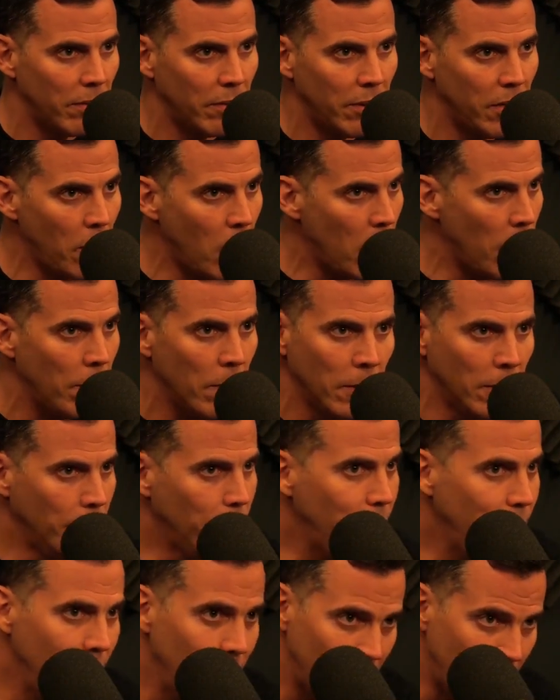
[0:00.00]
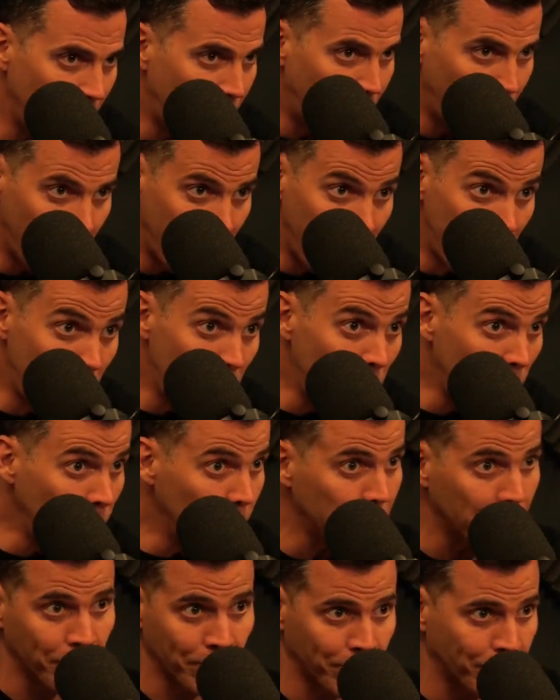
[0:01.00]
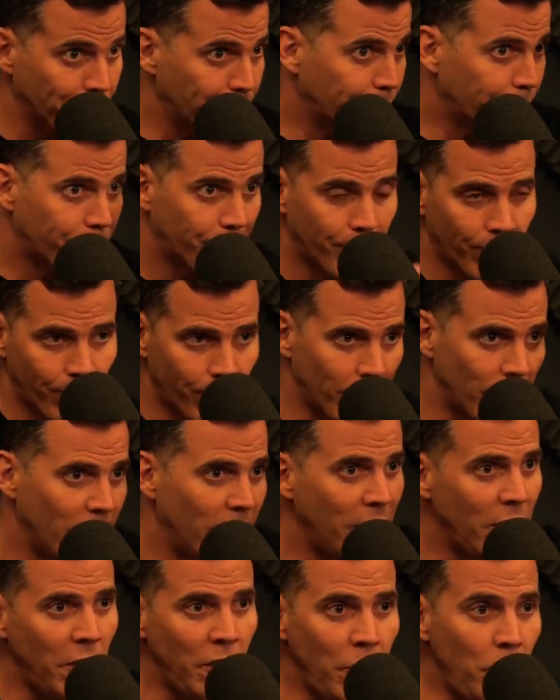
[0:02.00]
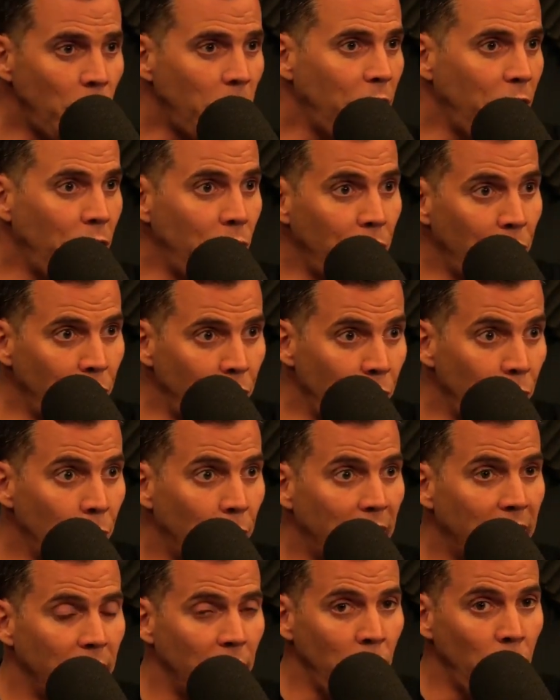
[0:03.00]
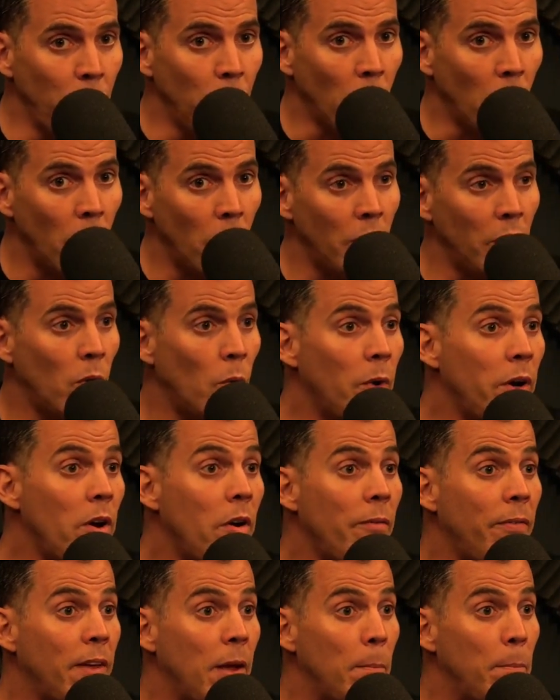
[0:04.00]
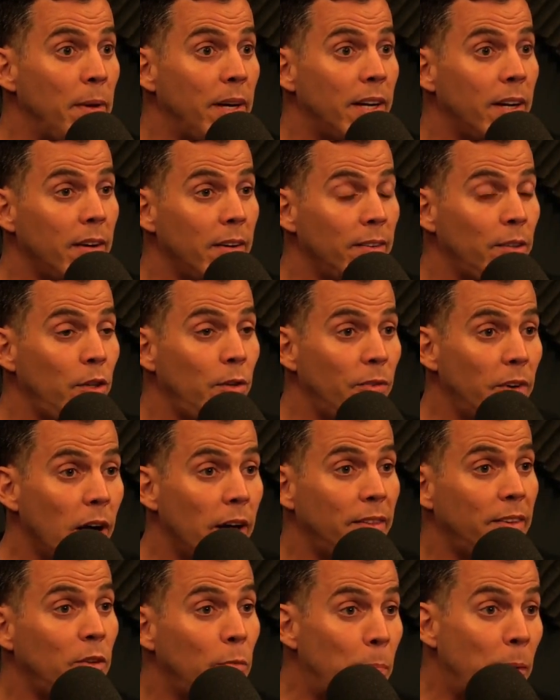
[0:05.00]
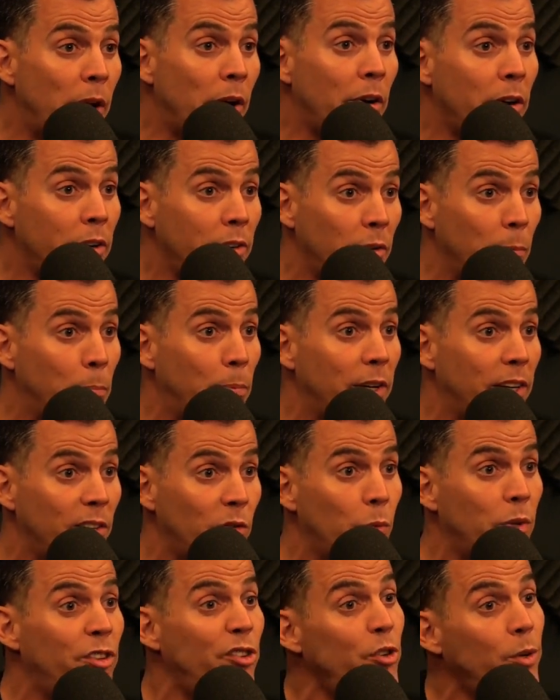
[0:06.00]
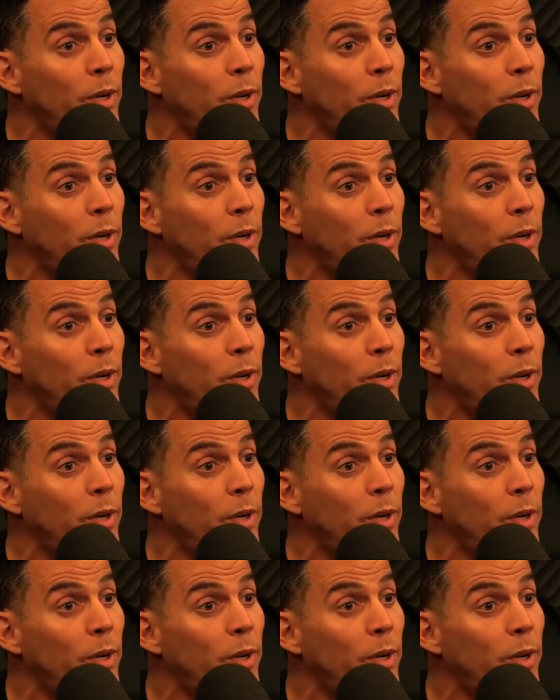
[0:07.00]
you know, like for you. You aren't aware of them because you've got these barriers in place, which you